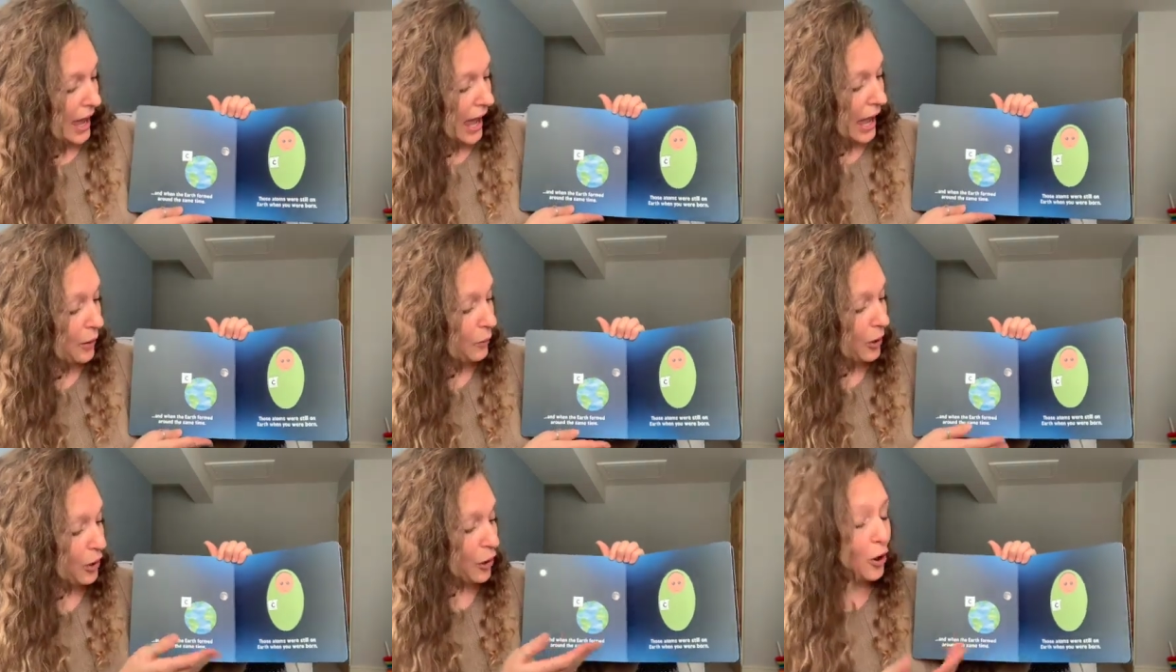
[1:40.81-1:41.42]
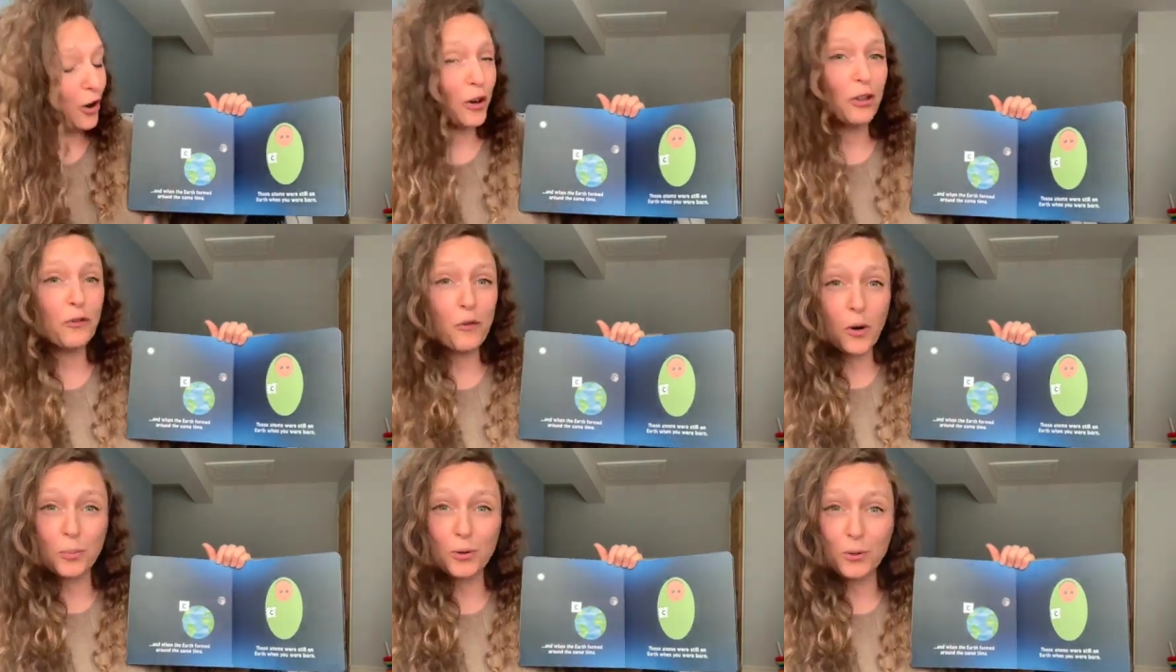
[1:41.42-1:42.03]
and when Earth
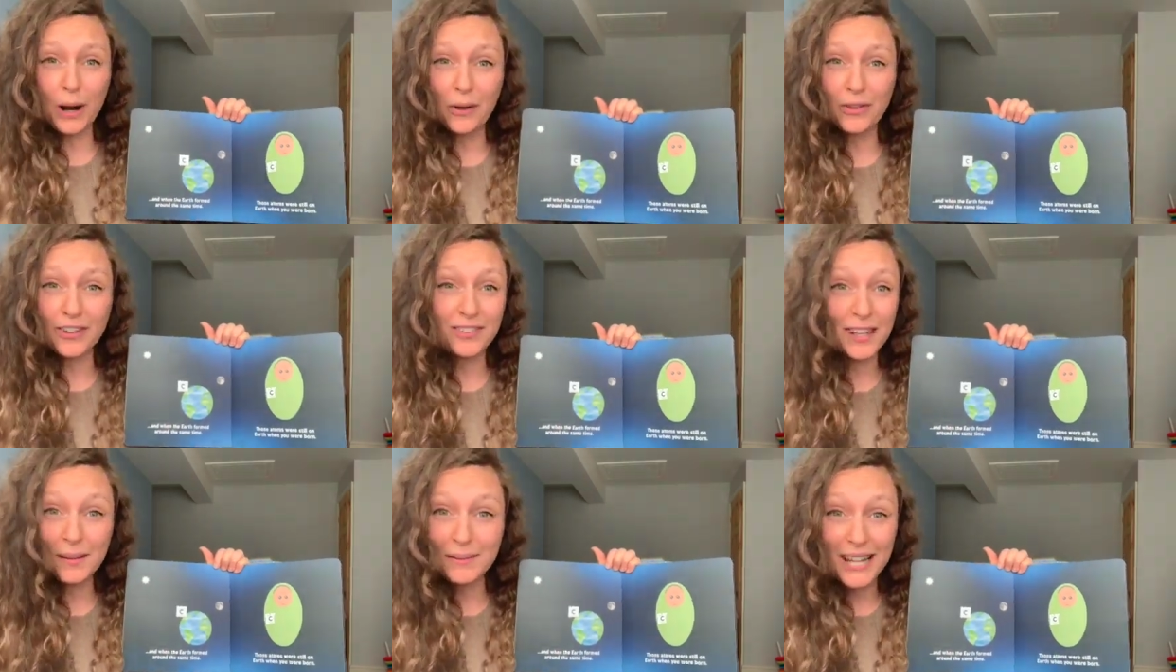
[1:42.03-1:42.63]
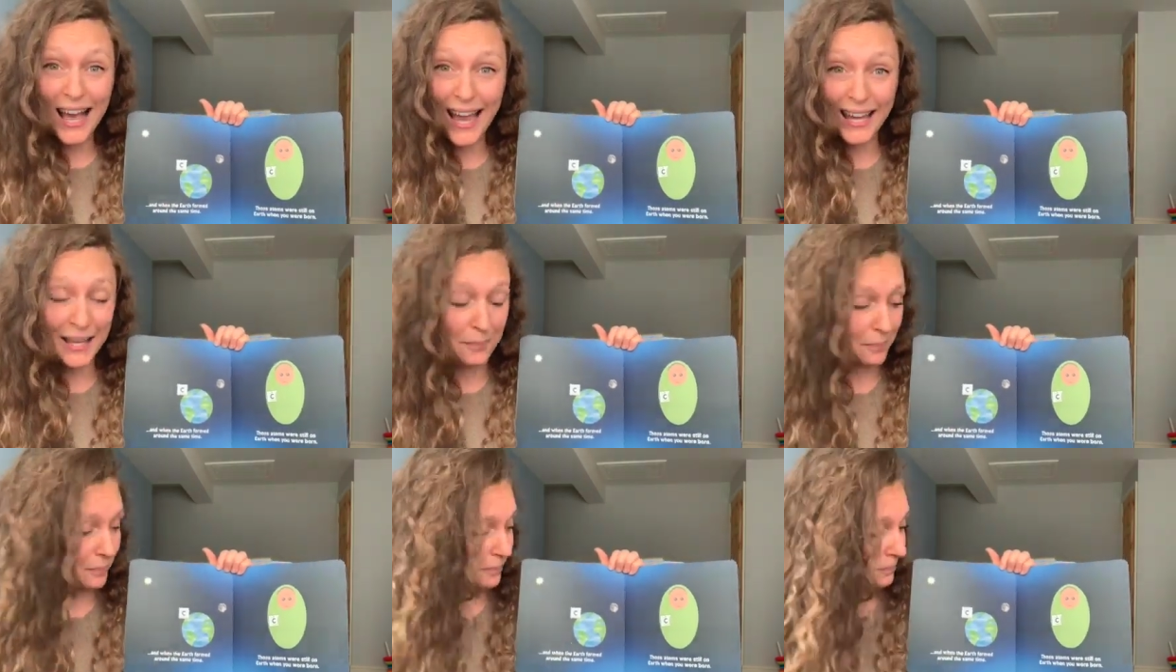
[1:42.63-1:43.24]
formed around the same time.